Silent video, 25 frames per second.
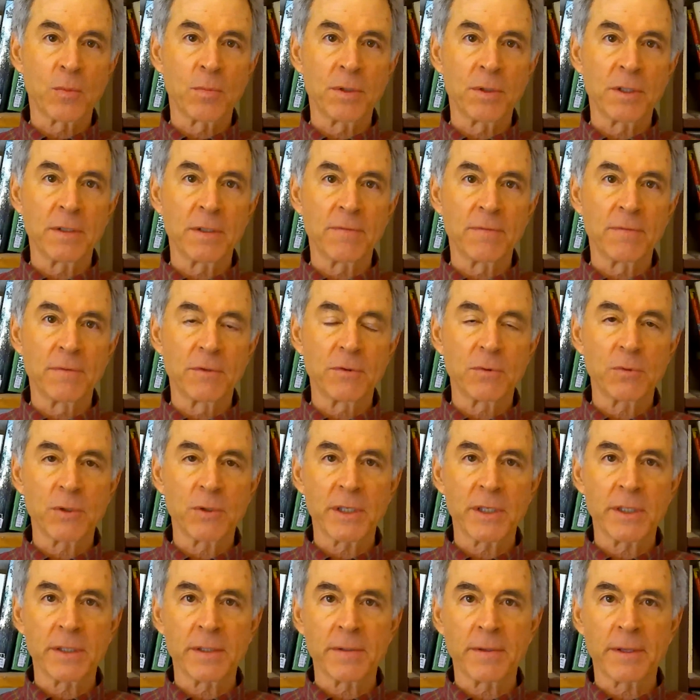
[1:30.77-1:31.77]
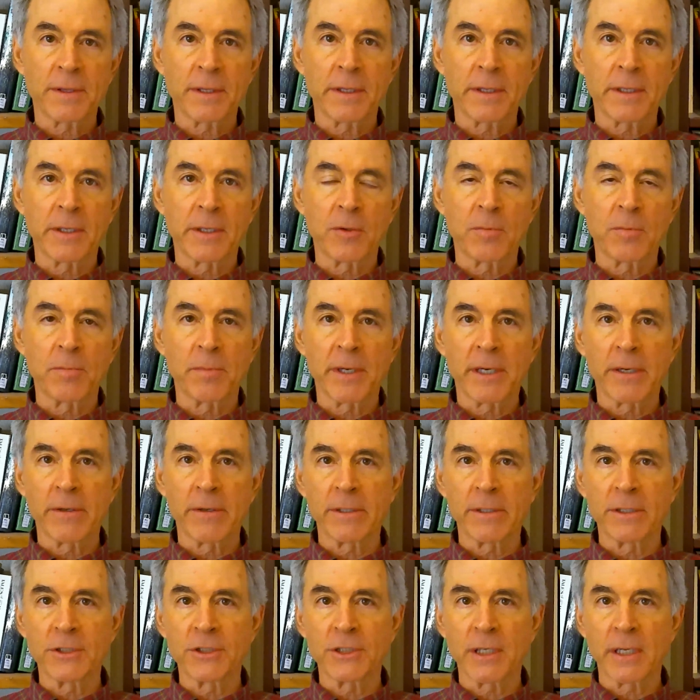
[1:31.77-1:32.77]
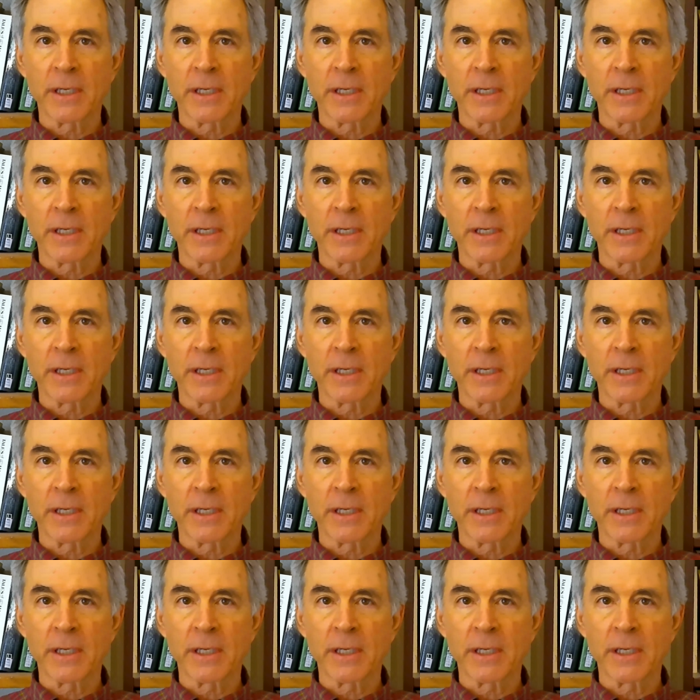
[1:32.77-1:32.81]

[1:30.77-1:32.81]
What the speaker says: between their marriage